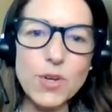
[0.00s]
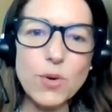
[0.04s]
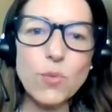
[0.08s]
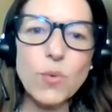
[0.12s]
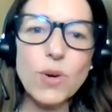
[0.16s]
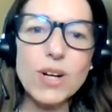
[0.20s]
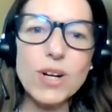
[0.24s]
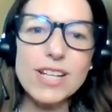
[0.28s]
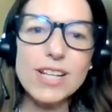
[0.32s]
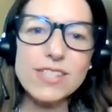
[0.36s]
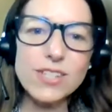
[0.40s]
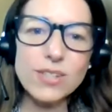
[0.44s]
you
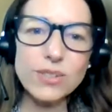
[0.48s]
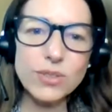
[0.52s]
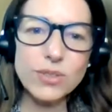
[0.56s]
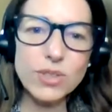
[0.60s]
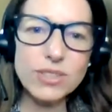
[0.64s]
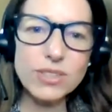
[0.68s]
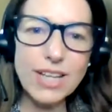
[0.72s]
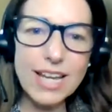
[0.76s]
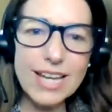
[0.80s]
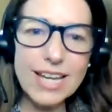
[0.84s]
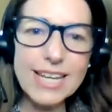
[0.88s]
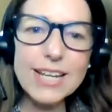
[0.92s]
know, what does it
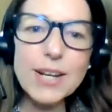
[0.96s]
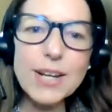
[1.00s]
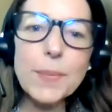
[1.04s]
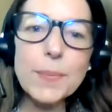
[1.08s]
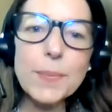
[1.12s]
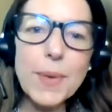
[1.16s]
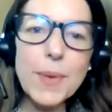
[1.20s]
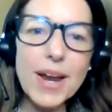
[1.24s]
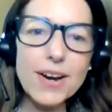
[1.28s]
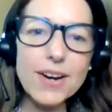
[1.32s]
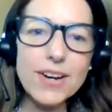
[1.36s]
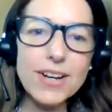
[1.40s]
look like in
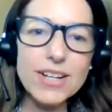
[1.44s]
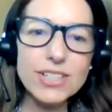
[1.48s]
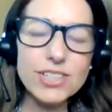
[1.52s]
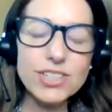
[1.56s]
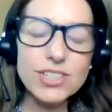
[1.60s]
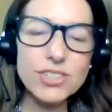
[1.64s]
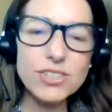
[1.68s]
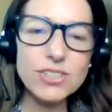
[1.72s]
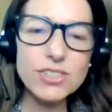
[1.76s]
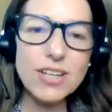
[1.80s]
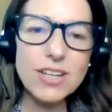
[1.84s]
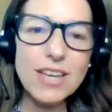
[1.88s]
a
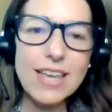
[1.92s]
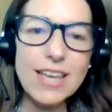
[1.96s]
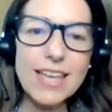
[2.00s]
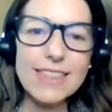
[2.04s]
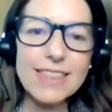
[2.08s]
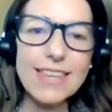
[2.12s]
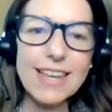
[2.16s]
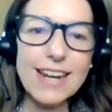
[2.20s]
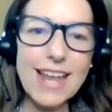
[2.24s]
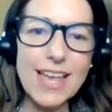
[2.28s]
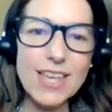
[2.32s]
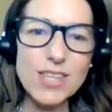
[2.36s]
marriage
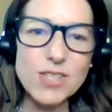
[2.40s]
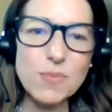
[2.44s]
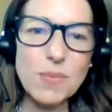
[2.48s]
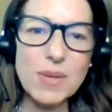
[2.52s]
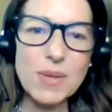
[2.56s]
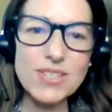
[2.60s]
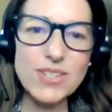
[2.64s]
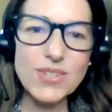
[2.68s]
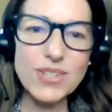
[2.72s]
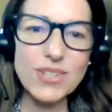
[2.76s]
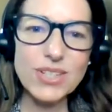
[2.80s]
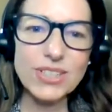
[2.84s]
that has
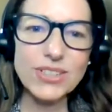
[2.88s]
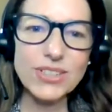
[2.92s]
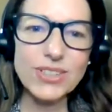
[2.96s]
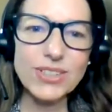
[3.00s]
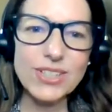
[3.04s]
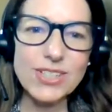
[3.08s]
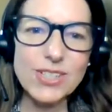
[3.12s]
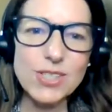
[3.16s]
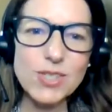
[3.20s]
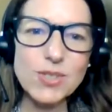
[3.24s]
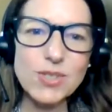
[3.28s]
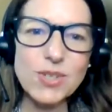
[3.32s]
mental
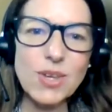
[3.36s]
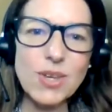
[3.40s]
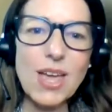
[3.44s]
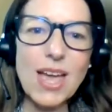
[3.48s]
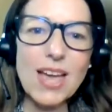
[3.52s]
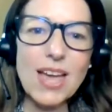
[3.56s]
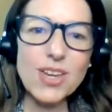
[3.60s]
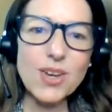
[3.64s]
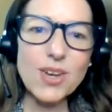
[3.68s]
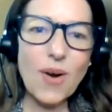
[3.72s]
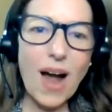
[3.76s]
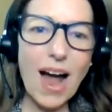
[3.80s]
illness?
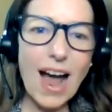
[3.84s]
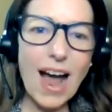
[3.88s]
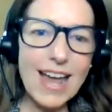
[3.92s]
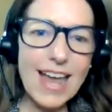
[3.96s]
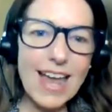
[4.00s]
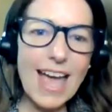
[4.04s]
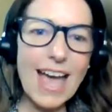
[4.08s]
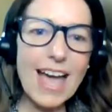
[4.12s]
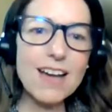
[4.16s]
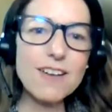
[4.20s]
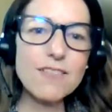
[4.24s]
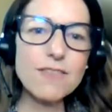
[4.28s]
You know,
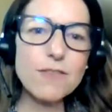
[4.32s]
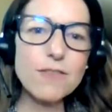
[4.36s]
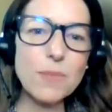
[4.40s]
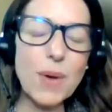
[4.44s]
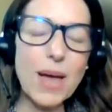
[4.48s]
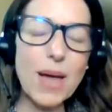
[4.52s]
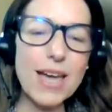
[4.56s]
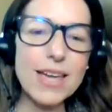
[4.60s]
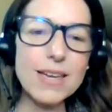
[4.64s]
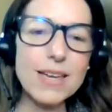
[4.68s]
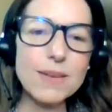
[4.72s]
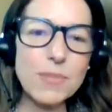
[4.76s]
I have
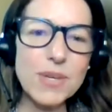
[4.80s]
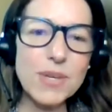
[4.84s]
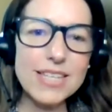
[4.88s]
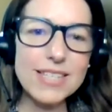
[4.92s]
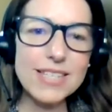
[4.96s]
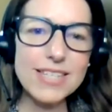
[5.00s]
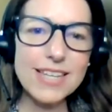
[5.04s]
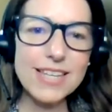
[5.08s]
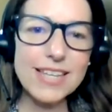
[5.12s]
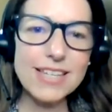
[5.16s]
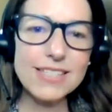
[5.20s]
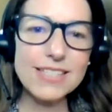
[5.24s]
my
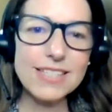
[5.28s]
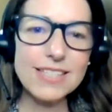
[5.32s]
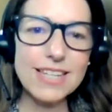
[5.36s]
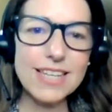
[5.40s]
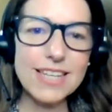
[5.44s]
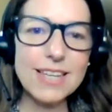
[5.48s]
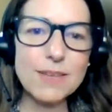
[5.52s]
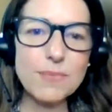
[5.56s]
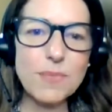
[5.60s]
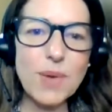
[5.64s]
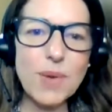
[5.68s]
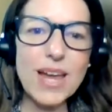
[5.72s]

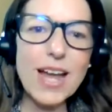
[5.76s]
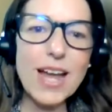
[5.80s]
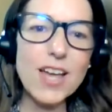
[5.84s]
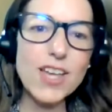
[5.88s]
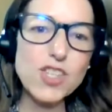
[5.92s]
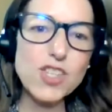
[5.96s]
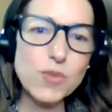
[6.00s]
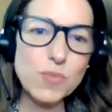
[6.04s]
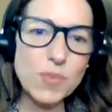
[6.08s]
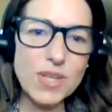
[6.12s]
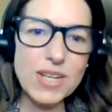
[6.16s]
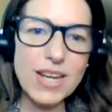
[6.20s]
PTSD and my
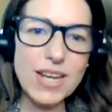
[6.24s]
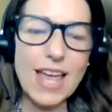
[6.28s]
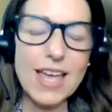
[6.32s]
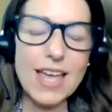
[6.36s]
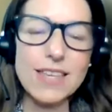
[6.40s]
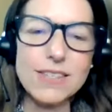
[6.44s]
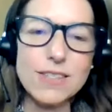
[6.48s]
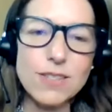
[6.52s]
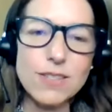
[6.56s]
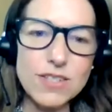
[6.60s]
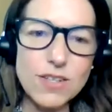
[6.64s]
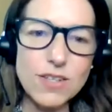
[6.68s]
husband
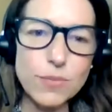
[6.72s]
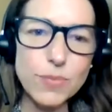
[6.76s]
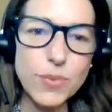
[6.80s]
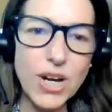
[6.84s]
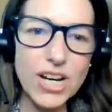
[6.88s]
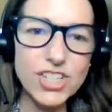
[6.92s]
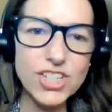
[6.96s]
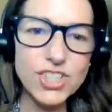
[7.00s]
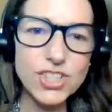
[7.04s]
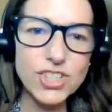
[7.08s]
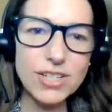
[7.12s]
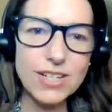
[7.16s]
has
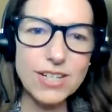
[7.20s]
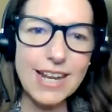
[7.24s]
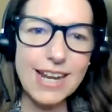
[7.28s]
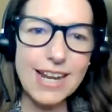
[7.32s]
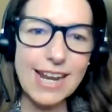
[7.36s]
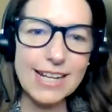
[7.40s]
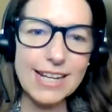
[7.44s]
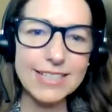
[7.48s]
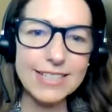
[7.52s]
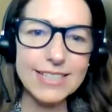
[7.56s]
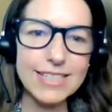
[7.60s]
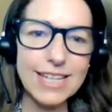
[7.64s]
depression
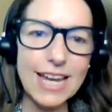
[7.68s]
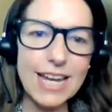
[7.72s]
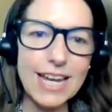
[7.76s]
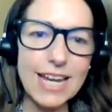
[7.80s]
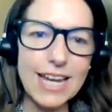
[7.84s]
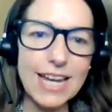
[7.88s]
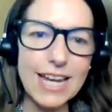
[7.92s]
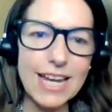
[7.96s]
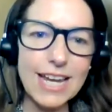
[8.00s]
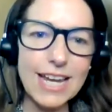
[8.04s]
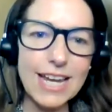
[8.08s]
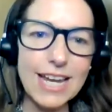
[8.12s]
and
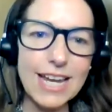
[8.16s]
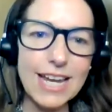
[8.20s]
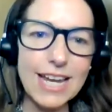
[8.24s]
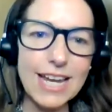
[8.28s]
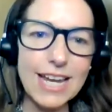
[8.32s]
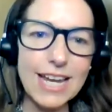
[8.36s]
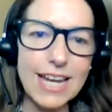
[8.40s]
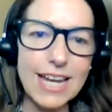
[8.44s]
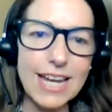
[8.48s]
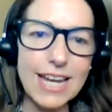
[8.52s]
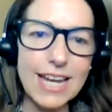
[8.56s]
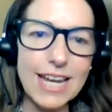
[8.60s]

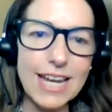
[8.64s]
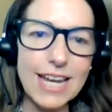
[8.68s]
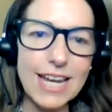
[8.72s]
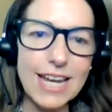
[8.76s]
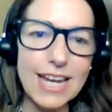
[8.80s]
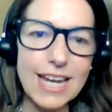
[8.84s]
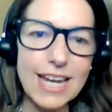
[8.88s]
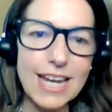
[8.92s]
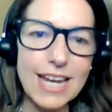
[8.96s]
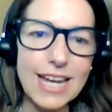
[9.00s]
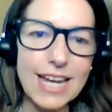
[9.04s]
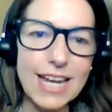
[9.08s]
anxiety
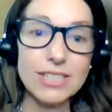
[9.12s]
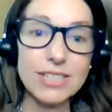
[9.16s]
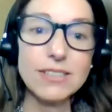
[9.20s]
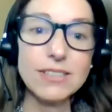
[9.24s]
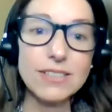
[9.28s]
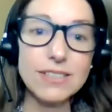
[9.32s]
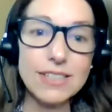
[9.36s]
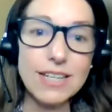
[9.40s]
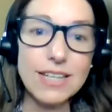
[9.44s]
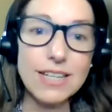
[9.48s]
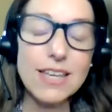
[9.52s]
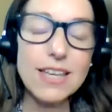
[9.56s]
and
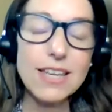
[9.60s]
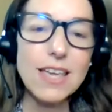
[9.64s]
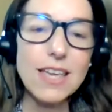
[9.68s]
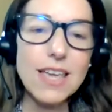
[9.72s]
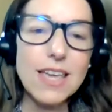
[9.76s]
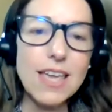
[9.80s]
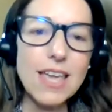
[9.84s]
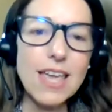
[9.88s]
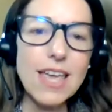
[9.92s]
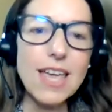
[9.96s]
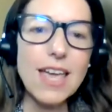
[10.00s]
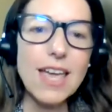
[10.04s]

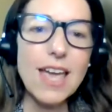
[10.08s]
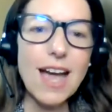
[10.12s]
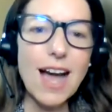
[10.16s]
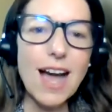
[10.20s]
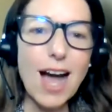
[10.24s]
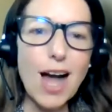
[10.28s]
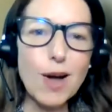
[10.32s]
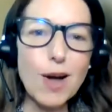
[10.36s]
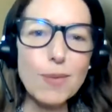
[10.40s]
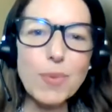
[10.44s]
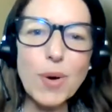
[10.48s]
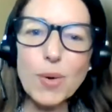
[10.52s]
addictions,
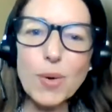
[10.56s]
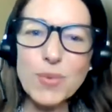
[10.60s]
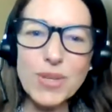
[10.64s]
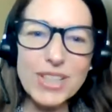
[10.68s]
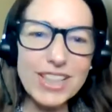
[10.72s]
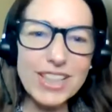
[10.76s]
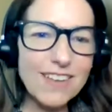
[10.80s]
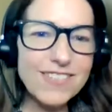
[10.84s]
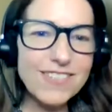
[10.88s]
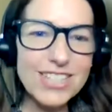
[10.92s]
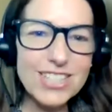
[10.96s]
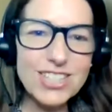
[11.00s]
but
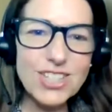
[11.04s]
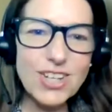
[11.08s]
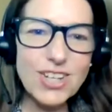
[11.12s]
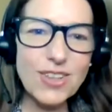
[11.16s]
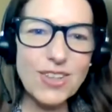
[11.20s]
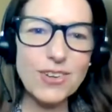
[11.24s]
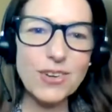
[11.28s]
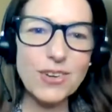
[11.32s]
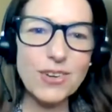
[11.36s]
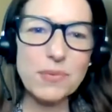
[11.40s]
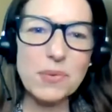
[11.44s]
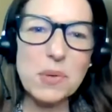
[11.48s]
we love each
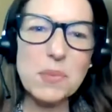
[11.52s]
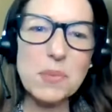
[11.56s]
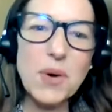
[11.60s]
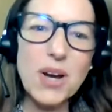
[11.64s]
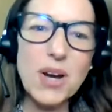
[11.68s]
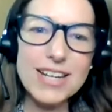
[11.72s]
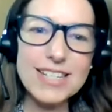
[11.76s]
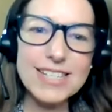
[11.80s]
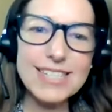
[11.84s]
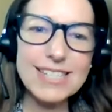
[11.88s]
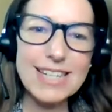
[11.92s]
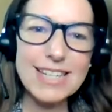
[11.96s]
other and we
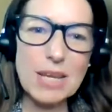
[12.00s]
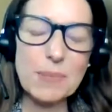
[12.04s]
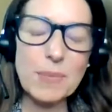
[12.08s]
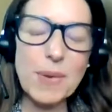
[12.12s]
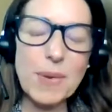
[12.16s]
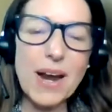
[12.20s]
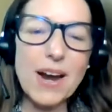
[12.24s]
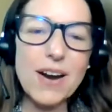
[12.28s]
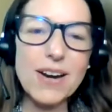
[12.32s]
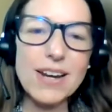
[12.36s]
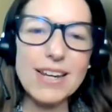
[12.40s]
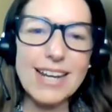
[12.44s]
want to stay
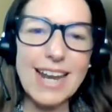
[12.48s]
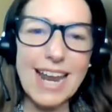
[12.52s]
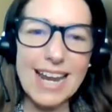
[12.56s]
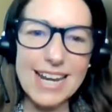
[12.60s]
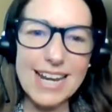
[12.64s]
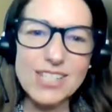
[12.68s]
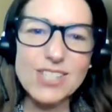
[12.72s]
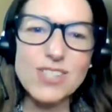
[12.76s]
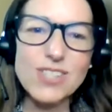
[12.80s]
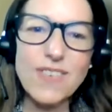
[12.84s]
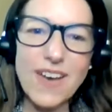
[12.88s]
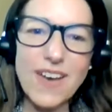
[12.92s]
married.
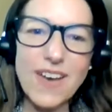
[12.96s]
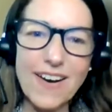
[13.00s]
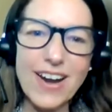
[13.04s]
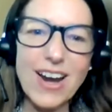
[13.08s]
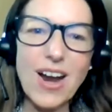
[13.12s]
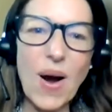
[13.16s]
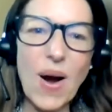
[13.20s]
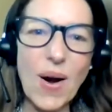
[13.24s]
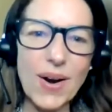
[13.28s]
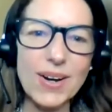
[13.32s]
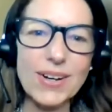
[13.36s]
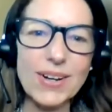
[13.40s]
And it's
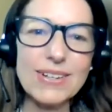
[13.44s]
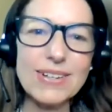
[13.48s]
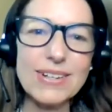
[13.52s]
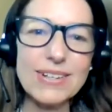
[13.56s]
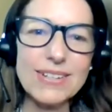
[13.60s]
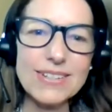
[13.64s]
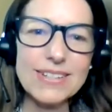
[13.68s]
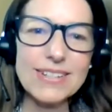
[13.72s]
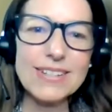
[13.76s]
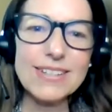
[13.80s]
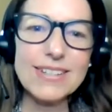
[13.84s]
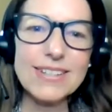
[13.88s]
very
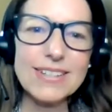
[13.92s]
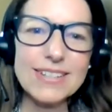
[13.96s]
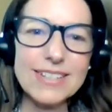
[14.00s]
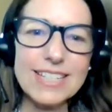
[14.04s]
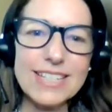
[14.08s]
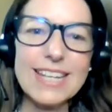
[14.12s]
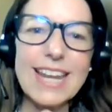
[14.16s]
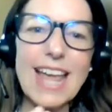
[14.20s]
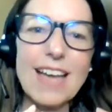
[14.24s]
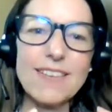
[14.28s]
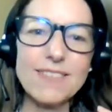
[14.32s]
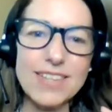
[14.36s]
hard
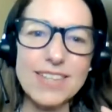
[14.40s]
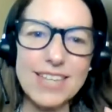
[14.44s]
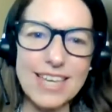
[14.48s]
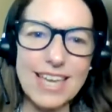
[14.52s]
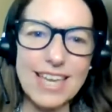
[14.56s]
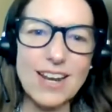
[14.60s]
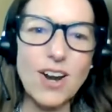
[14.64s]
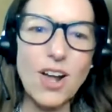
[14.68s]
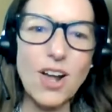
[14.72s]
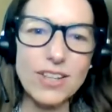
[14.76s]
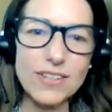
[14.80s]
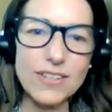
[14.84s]
to
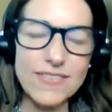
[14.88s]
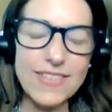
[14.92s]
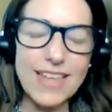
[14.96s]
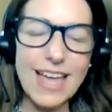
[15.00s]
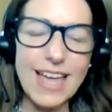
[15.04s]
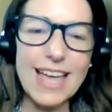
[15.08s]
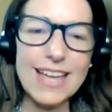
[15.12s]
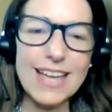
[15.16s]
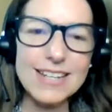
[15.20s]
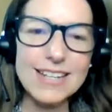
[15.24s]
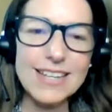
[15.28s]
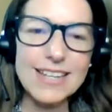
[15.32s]
navigate all of
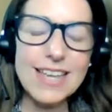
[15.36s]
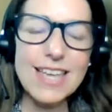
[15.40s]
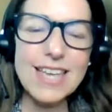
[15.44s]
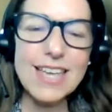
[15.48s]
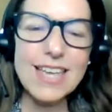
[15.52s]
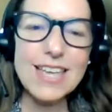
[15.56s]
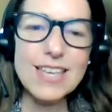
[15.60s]
that.